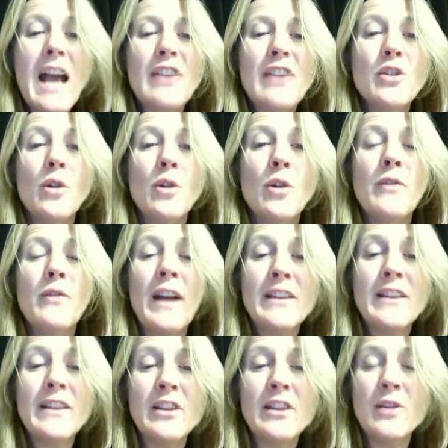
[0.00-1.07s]
You'll
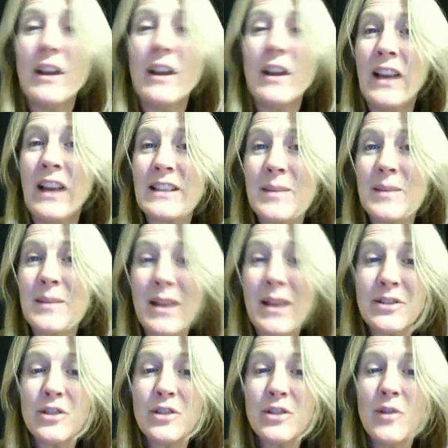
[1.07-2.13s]
find that you can get some
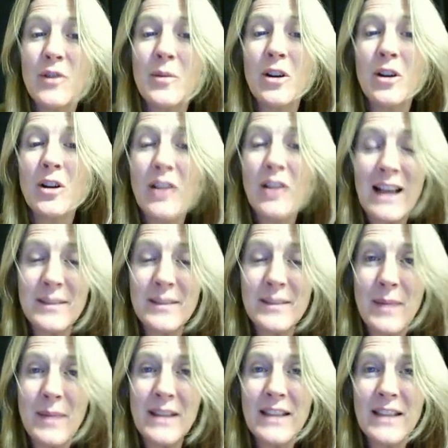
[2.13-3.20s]
answers from your
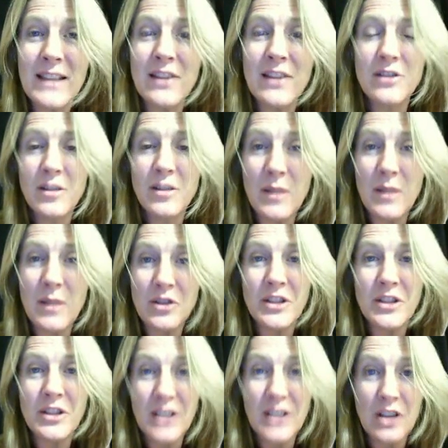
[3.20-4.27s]
classmates, and there's a special
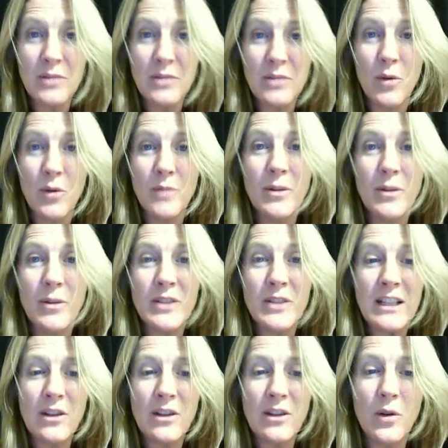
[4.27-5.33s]
discussion board built
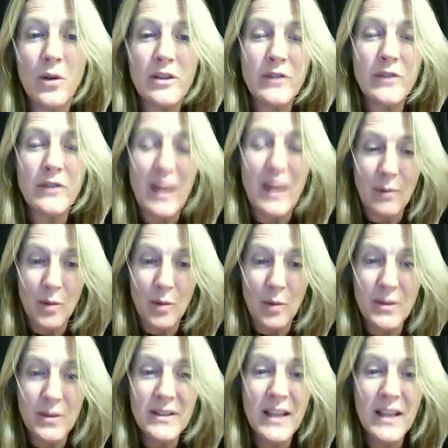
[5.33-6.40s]
into the course for that
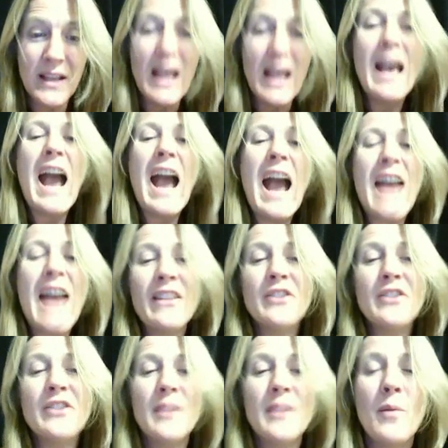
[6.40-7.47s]
purpose. And then
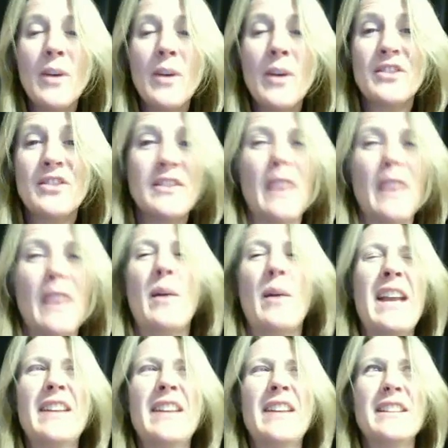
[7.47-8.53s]
there's some questions like, why
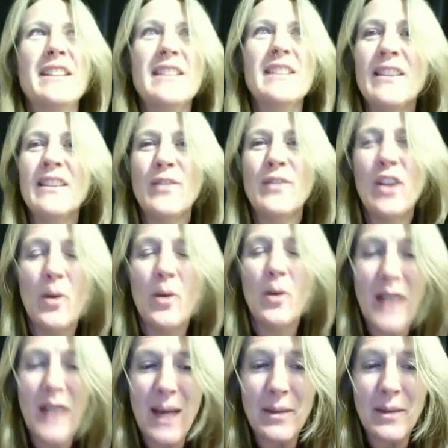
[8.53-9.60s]
can't I see this video?
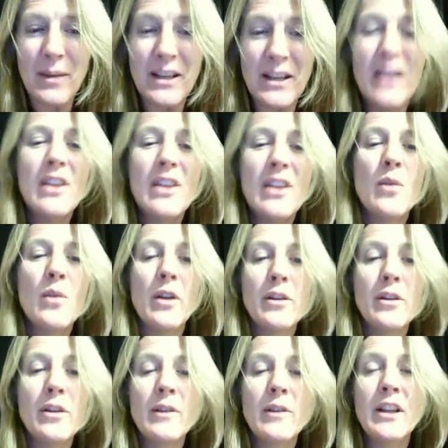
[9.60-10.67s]
What happened? Where
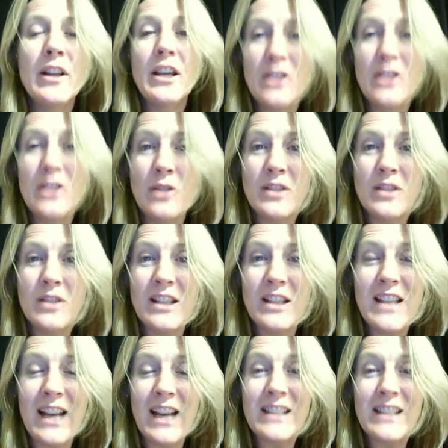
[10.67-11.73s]
you really need to go to the
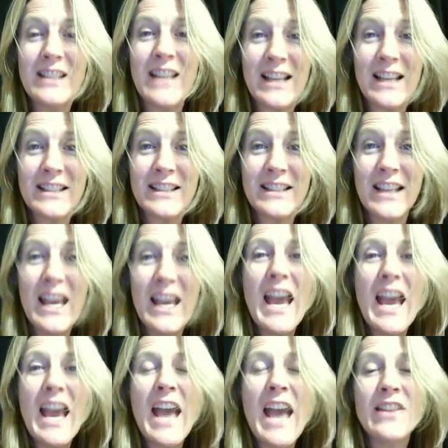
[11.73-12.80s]
tech desk,
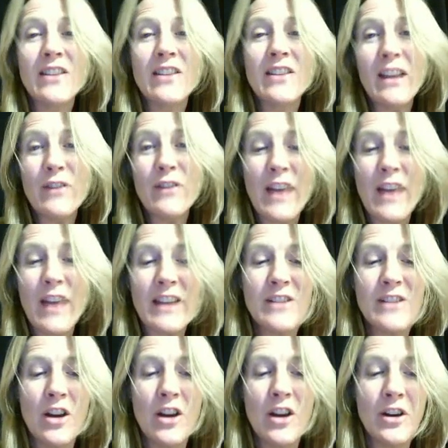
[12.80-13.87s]
and the link for that is
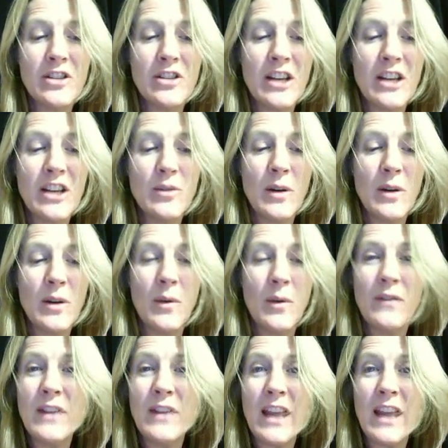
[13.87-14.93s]
on our
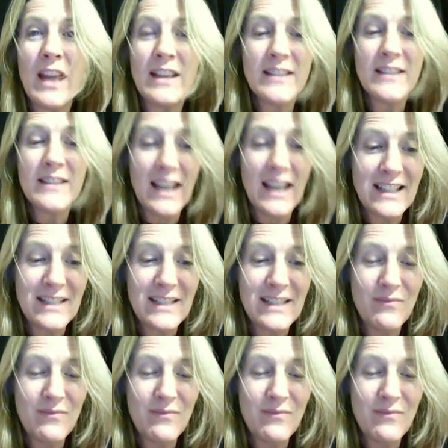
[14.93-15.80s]
J21VA site.